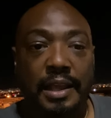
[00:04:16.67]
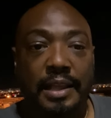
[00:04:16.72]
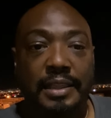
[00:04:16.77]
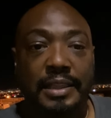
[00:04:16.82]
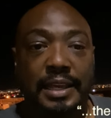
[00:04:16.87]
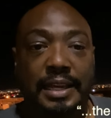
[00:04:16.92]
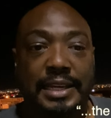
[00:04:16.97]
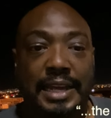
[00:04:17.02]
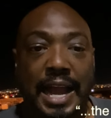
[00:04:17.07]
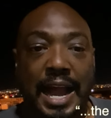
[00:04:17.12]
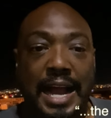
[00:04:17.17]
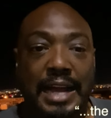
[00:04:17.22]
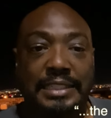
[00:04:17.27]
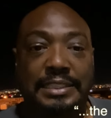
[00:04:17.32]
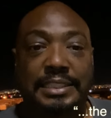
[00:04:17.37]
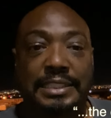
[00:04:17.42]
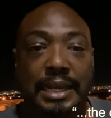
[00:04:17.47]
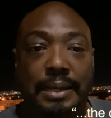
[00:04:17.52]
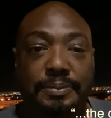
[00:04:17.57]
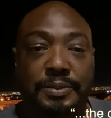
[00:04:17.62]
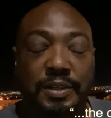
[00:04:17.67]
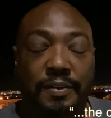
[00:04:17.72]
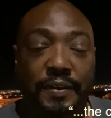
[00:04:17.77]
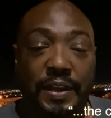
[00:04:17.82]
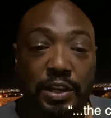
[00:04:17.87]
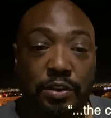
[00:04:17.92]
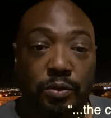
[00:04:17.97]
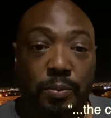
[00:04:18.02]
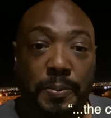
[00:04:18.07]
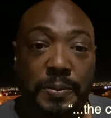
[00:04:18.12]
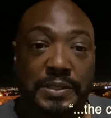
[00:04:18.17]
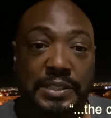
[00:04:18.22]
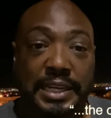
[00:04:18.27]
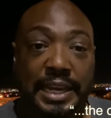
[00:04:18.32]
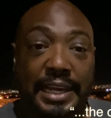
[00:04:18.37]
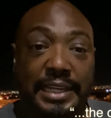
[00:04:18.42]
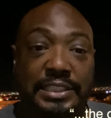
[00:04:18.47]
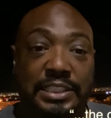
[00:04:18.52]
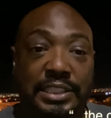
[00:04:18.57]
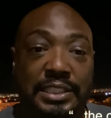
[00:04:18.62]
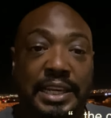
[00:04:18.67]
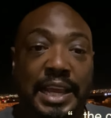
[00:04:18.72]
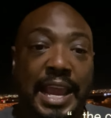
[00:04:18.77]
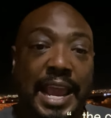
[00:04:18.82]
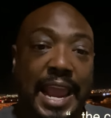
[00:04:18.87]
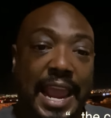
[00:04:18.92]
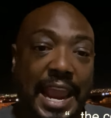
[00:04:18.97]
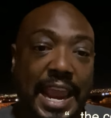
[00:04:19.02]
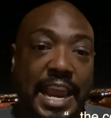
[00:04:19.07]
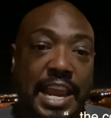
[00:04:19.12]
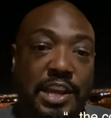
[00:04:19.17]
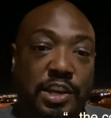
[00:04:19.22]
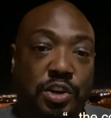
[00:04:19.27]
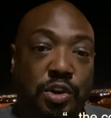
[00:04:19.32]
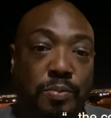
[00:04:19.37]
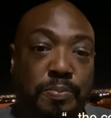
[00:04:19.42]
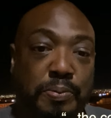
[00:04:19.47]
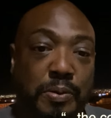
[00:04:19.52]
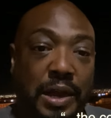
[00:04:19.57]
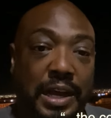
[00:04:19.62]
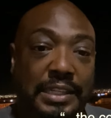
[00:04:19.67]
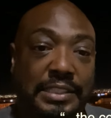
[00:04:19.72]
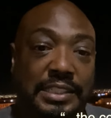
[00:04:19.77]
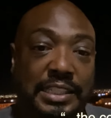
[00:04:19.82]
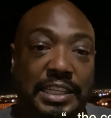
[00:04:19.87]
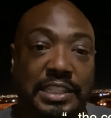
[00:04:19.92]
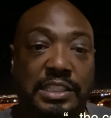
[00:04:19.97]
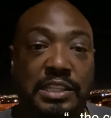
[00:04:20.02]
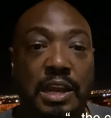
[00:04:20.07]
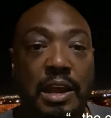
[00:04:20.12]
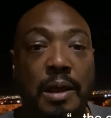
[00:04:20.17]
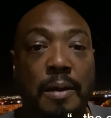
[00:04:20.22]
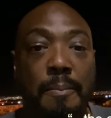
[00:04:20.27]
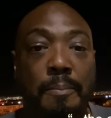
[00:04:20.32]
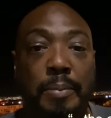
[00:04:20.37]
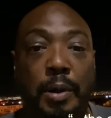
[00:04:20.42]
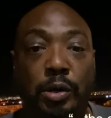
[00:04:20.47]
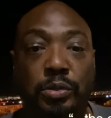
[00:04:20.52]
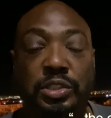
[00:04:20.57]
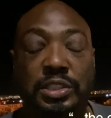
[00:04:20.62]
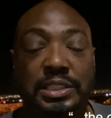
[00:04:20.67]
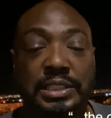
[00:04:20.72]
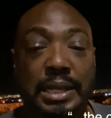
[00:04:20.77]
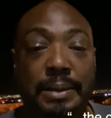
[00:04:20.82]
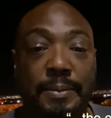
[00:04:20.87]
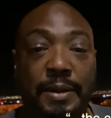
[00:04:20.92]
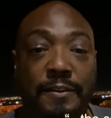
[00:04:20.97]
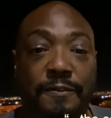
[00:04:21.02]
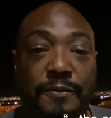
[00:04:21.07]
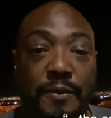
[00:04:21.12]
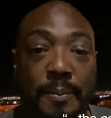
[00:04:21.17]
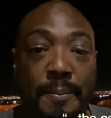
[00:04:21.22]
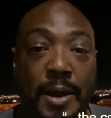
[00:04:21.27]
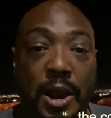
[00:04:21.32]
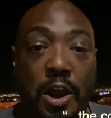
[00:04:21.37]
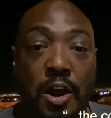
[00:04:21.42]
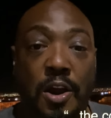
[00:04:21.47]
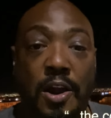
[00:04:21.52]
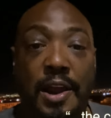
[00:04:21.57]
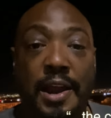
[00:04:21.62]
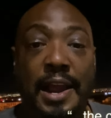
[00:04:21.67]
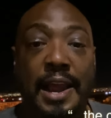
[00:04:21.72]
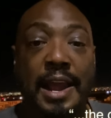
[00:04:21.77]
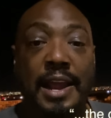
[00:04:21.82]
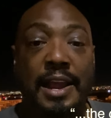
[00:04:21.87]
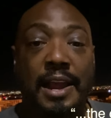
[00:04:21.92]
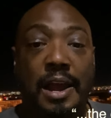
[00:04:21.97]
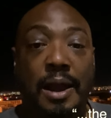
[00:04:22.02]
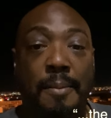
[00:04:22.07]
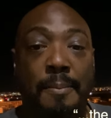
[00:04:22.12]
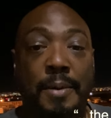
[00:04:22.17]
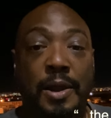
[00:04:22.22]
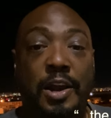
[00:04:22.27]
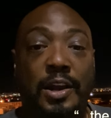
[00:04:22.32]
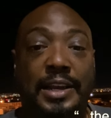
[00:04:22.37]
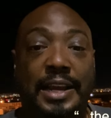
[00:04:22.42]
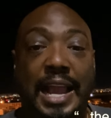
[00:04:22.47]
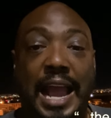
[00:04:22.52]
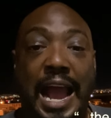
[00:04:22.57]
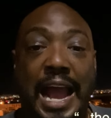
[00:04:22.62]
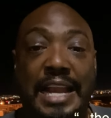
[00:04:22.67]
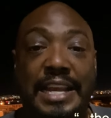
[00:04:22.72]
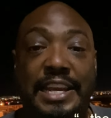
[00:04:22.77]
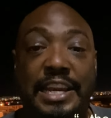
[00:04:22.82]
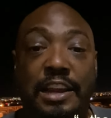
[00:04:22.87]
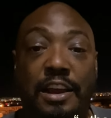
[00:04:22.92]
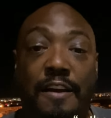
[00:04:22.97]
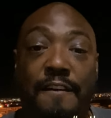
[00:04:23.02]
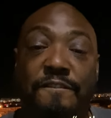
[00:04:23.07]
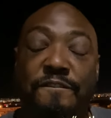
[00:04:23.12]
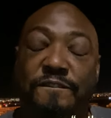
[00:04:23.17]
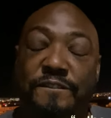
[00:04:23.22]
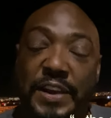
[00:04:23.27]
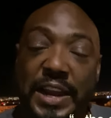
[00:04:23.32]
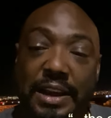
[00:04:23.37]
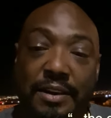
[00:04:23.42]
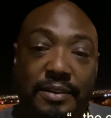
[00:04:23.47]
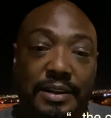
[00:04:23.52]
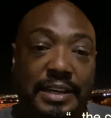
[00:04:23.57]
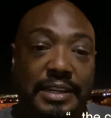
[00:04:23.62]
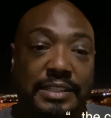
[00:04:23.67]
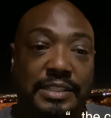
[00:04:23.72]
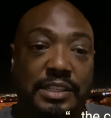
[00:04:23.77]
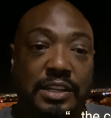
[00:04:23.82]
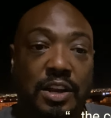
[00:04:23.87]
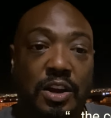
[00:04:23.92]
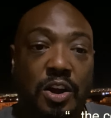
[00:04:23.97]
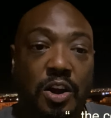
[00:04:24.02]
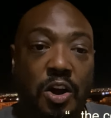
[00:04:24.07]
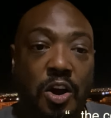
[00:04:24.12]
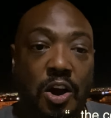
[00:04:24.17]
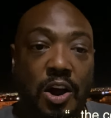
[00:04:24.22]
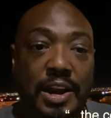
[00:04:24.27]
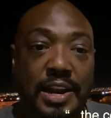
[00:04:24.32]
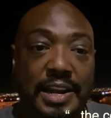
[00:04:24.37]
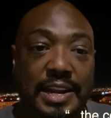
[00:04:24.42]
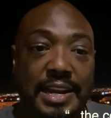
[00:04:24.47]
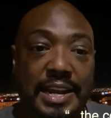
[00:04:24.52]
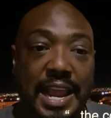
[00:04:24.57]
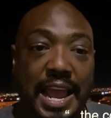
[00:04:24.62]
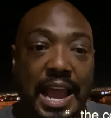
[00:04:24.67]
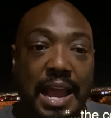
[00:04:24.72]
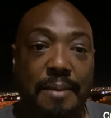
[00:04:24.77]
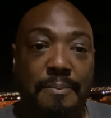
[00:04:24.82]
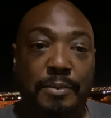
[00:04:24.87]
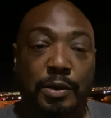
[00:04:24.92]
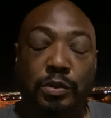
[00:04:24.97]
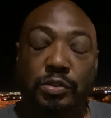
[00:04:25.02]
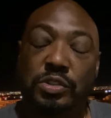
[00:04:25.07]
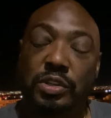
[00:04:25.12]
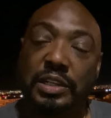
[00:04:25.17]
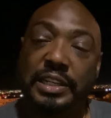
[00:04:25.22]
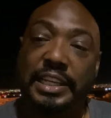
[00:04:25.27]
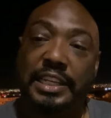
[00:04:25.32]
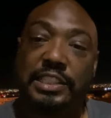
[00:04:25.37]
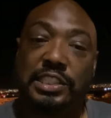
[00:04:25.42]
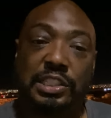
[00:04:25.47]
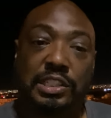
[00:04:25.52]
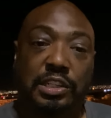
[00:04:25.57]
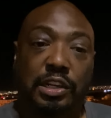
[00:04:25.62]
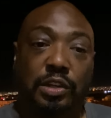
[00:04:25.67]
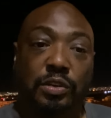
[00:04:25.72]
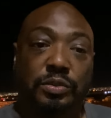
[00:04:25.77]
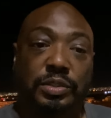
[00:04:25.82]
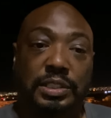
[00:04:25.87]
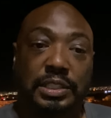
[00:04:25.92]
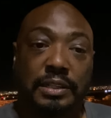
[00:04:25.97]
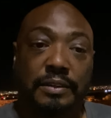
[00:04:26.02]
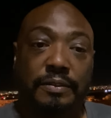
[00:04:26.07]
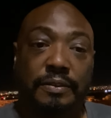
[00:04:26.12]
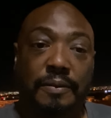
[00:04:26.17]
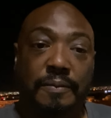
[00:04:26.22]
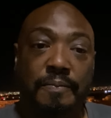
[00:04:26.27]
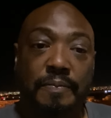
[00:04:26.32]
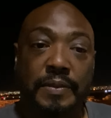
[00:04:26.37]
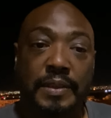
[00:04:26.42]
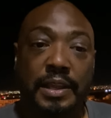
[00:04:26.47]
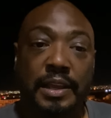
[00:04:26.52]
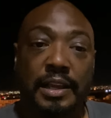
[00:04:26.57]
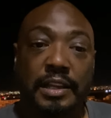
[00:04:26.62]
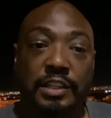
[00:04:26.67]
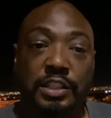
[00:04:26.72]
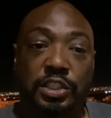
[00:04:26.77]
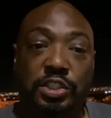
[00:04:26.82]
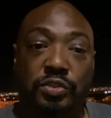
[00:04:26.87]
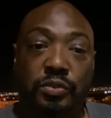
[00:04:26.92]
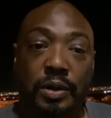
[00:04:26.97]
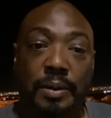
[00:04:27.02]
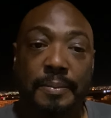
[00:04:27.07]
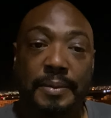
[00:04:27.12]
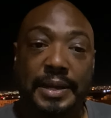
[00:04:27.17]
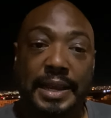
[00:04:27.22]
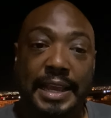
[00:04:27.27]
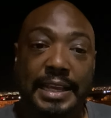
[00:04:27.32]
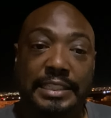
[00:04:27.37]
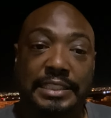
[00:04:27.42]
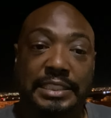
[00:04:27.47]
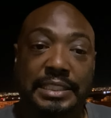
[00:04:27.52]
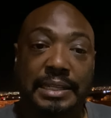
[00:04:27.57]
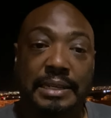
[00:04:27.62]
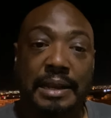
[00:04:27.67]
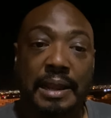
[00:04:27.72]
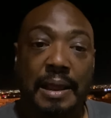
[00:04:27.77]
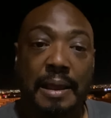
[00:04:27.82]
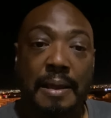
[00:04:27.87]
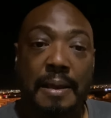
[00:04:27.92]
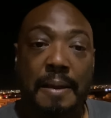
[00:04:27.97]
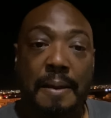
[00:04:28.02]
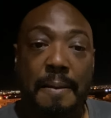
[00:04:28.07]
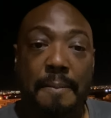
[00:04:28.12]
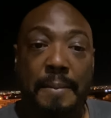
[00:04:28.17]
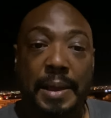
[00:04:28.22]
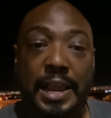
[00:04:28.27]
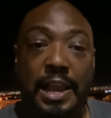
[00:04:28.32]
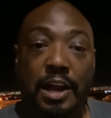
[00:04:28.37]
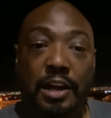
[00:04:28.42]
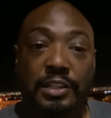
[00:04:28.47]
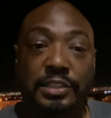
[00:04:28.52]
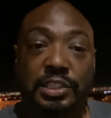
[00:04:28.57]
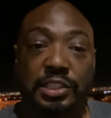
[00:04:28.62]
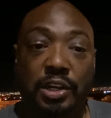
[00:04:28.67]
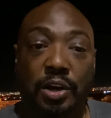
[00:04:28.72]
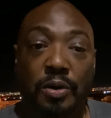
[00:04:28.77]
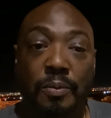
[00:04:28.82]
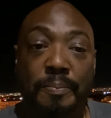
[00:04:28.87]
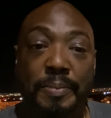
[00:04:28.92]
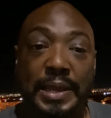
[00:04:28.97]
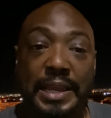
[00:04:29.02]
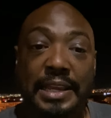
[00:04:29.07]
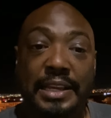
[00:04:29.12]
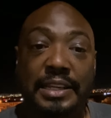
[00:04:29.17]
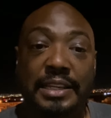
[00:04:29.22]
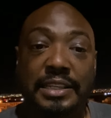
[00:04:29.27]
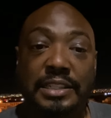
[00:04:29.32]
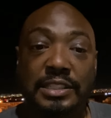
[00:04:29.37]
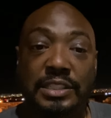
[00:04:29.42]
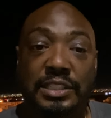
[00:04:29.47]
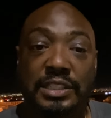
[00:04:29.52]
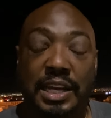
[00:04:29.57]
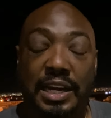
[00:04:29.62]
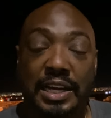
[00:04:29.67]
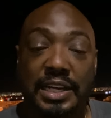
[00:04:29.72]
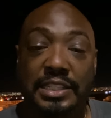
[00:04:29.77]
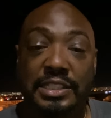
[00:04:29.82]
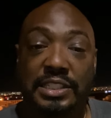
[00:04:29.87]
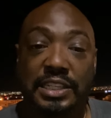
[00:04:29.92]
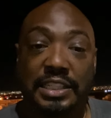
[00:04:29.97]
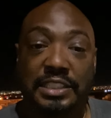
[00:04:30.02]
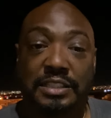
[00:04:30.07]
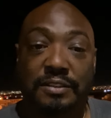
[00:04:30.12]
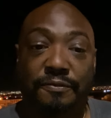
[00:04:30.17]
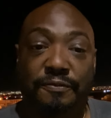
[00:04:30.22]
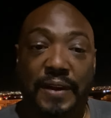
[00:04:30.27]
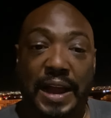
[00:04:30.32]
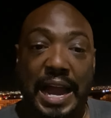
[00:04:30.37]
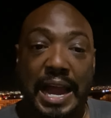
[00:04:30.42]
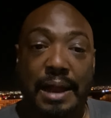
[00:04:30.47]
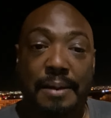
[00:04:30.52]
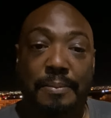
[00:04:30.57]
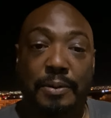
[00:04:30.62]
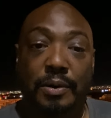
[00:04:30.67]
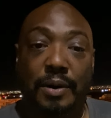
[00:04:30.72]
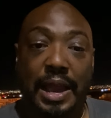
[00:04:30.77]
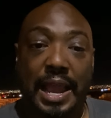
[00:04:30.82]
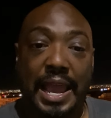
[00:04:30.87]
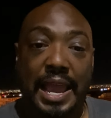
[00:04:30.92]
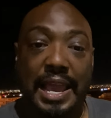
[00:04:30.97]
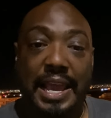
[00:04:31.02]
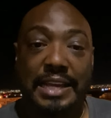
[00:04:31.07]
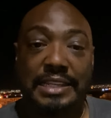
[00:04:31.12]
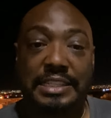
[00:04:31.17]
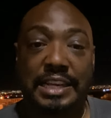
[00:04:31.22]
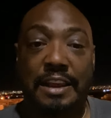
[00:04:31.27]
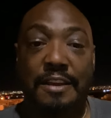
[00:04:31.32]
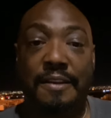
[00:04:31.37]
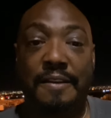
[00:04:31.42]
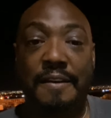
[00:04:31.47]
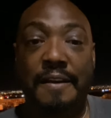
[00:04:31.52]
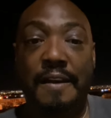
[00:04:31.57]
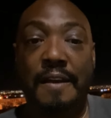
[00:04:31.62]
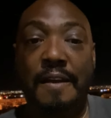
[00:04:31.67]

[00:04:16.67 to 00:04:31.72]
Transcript: The concepts of equal protection and due process, both stemming from our American idea of fairness, are not mutually exclusive. Discrimination may also be unjustifiable as a